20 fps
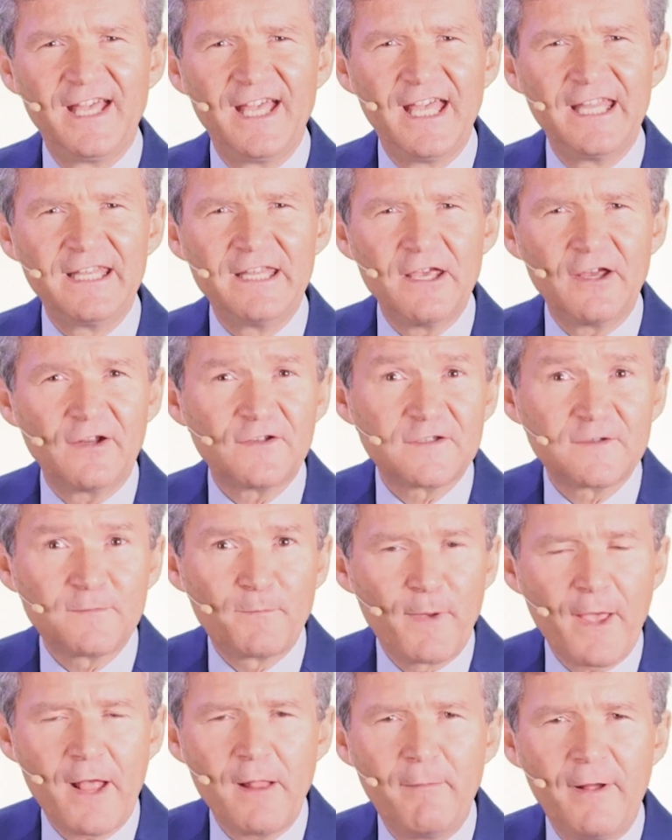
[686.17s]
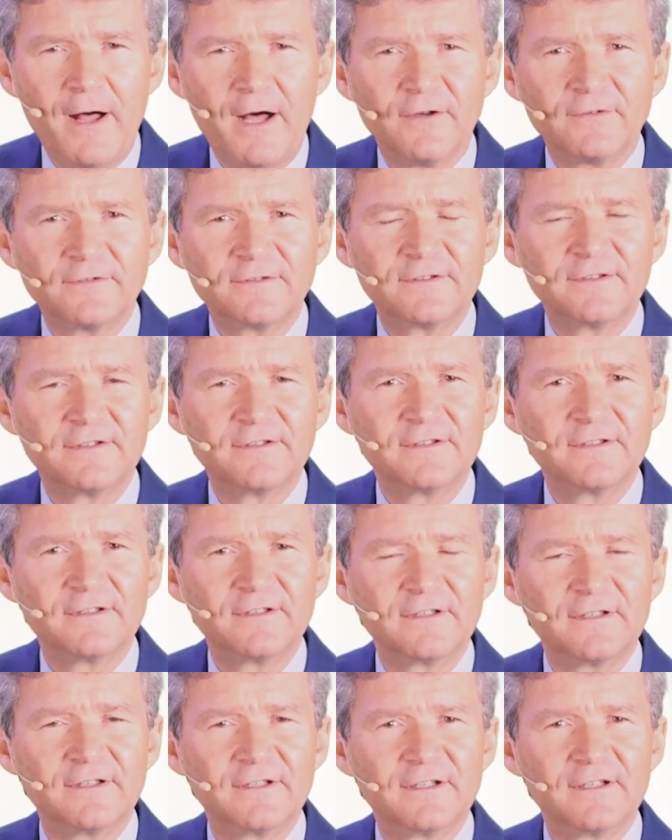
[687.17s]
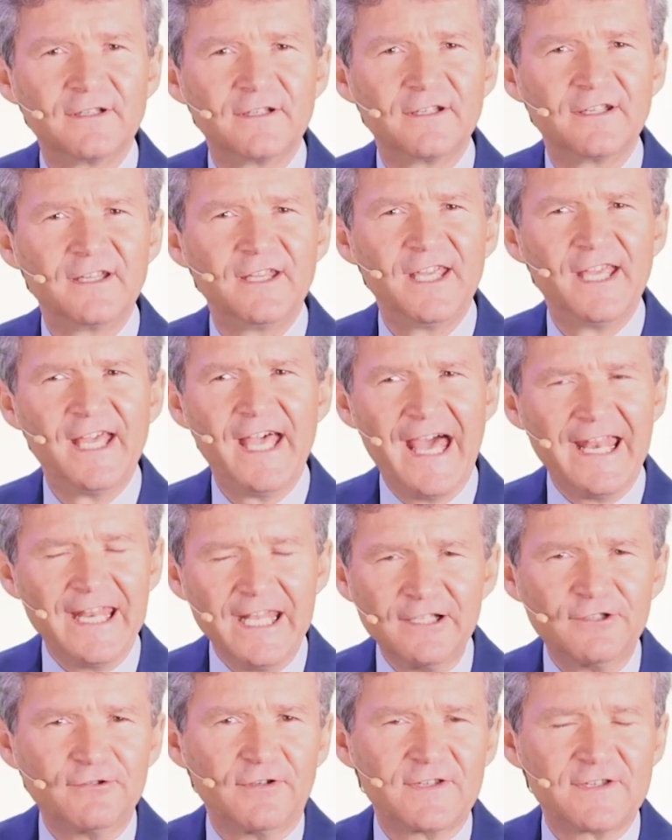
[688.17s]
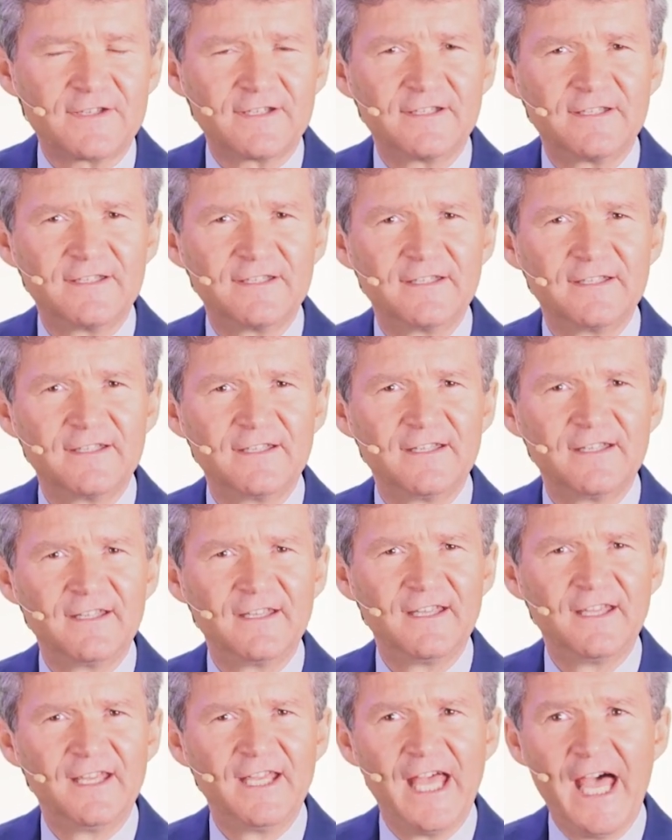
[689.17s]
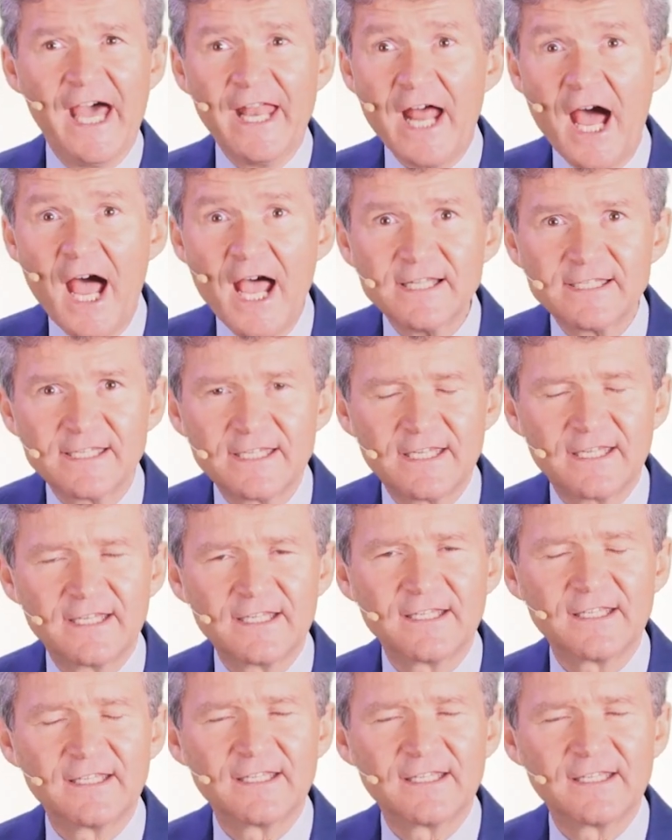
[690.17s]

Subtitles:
And they are spellbound and interested and ask.